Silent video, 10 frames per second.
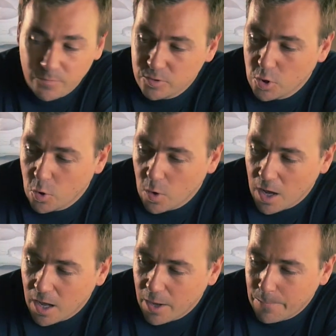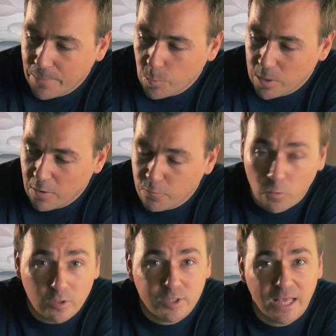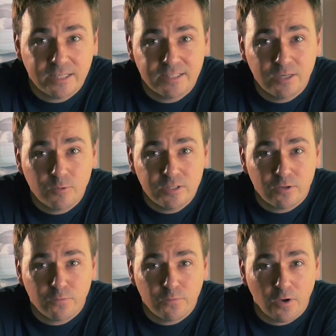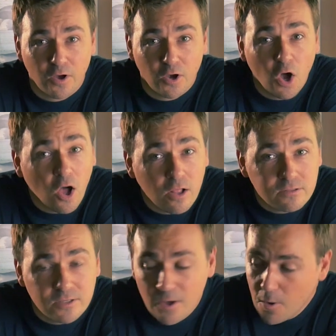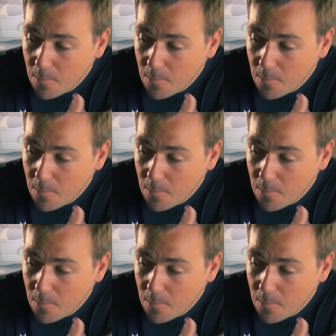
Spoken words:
So we, of course, had a series of calls,